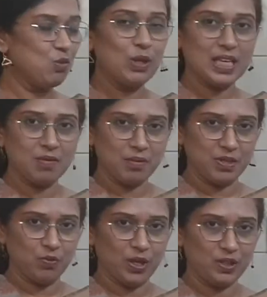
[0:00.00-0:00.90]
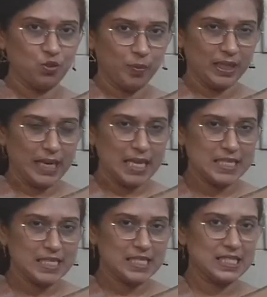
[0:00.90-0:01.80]
Welcome everyone to my
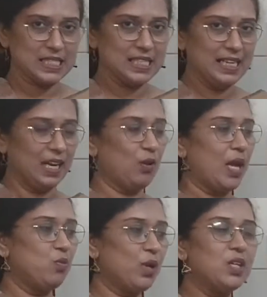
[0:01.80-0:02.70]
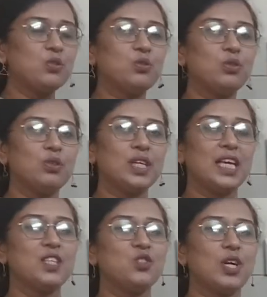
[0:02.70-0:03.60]
class. Now I want to
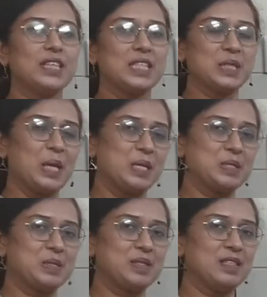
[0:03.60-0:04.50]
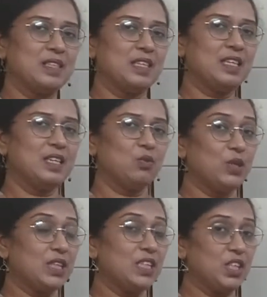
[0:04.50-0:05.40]
enjoy this class
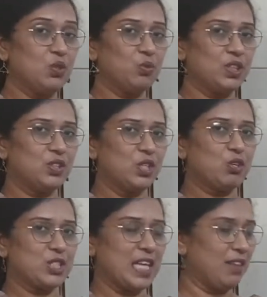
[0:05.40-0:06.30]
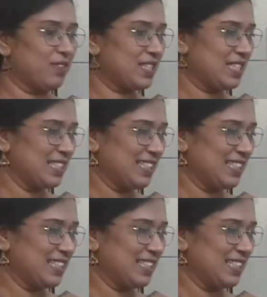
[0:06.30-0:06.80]
with you, with yourselves.